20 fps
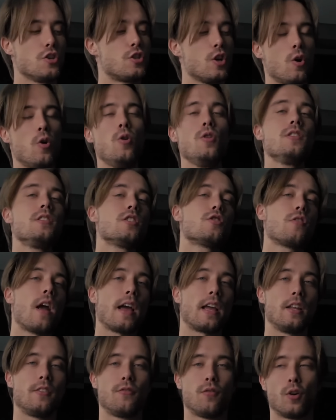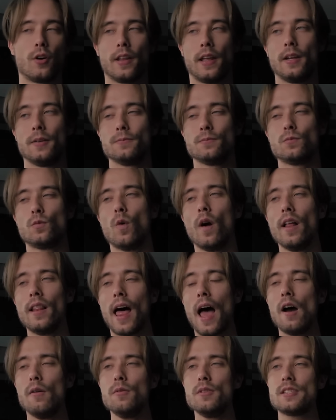So who is this racket for then? Well,
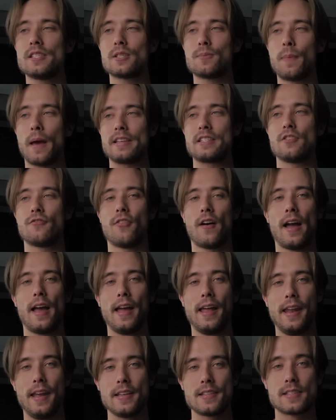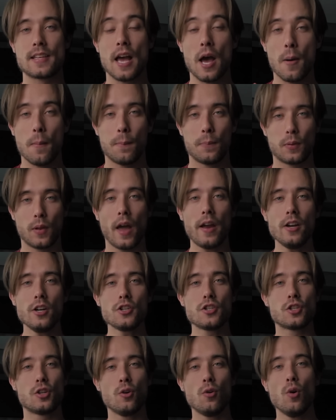I would specify it as
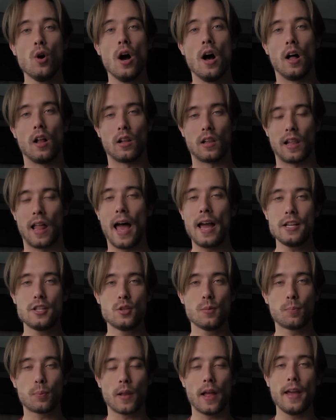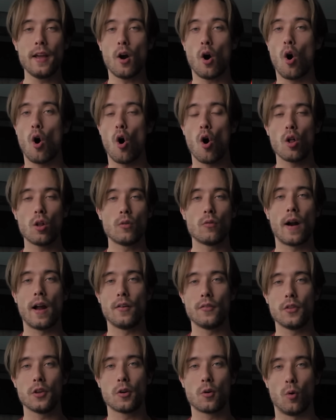players who like to play all
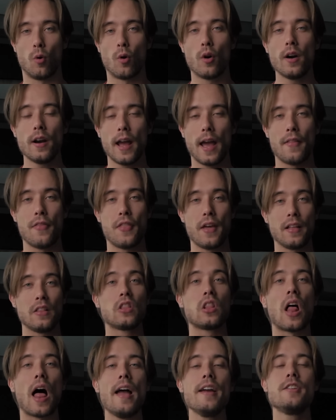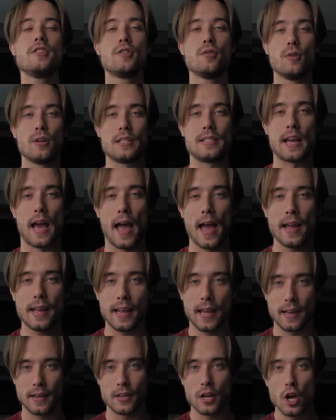around the court and they like to attack
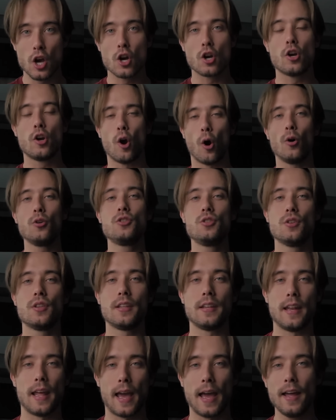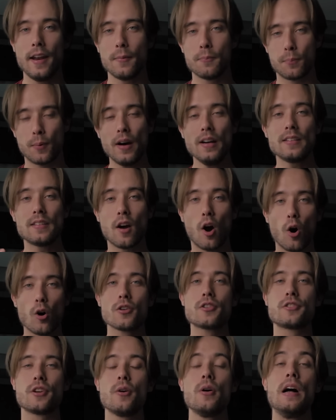and go to the net, but
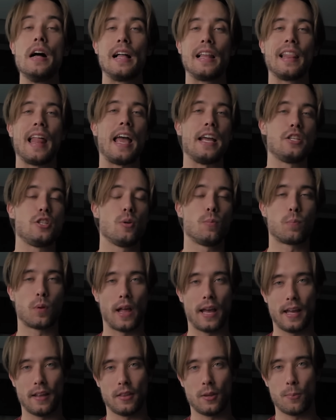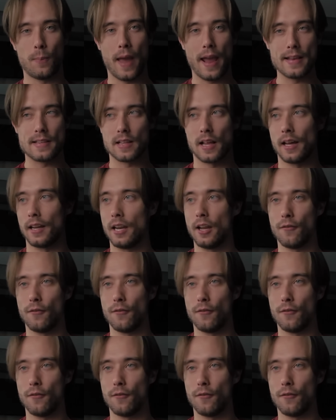also like to play at the baseline.